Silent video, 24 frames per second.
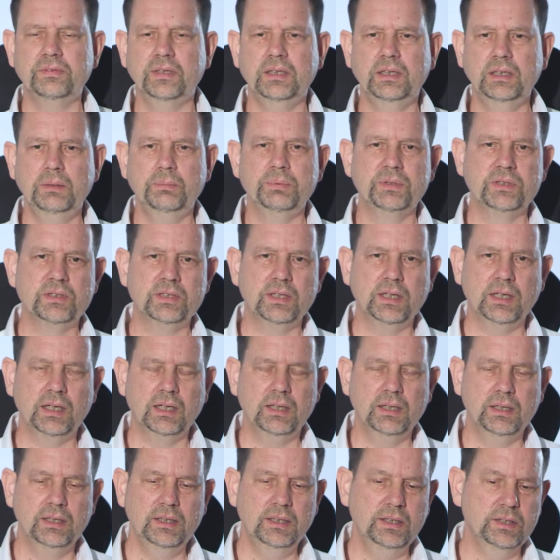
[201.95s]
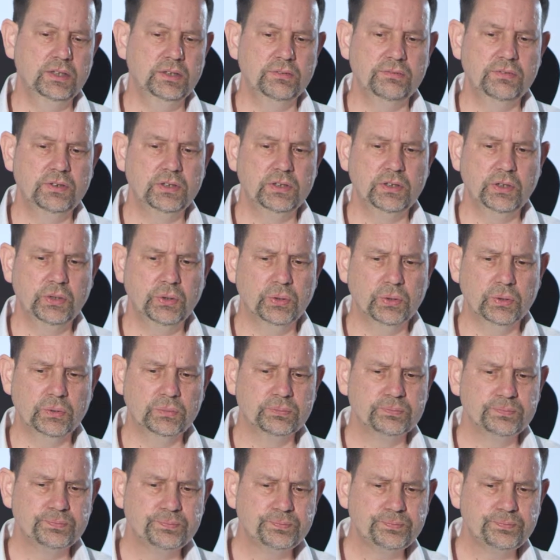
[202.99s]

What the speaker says: of any particular individual.